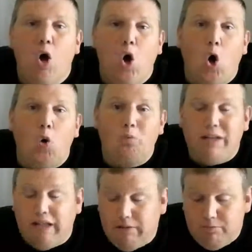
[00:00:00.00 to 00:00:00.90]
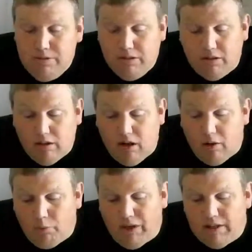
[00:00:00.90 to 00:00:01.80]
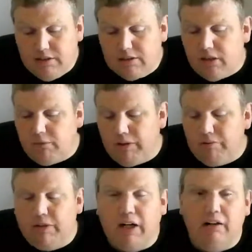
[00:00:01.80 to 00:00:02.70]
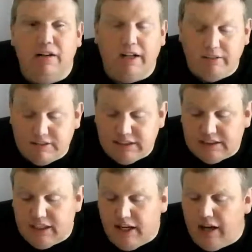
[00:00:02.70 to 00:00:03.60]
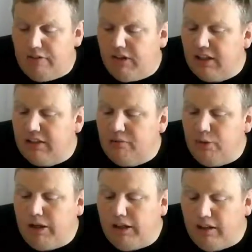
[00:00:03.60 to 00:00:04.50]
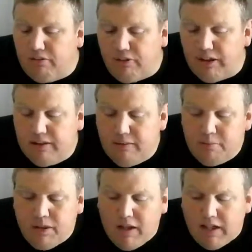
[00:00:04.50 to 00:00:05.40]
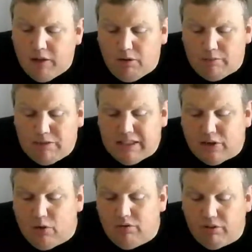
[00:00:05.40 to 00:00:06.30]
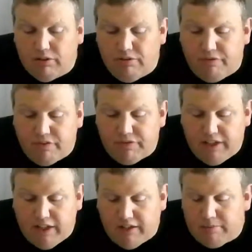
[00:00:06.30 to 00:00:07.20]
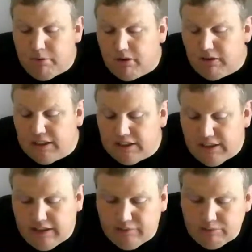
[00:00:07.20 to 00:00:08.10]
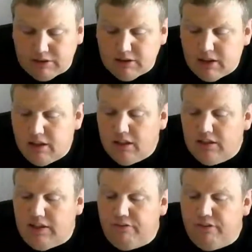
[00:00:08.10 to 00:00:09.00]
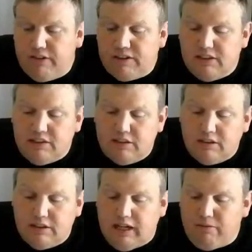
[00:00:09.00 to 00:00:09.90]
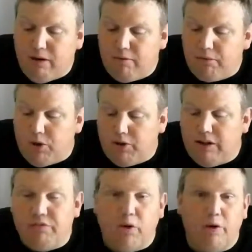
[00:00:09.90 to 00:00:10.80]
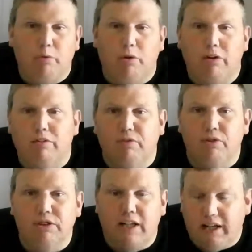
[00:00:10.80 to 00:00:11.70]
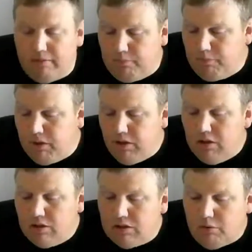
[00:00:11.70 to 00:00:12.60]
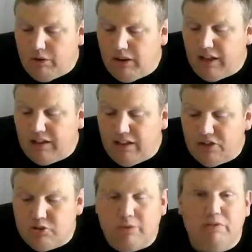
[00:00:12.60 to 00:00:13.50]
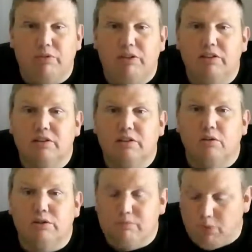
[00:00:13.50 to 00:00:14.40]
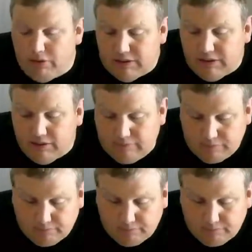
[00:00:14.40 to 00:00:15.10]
home team win. So I'm giving Carolina the 6.5. I got them winning covering. You know what? I'm going to take over on the 50. I think both of these teams' defenses gave up 30 and 31 in the first game. So we think they should be able to score some points here.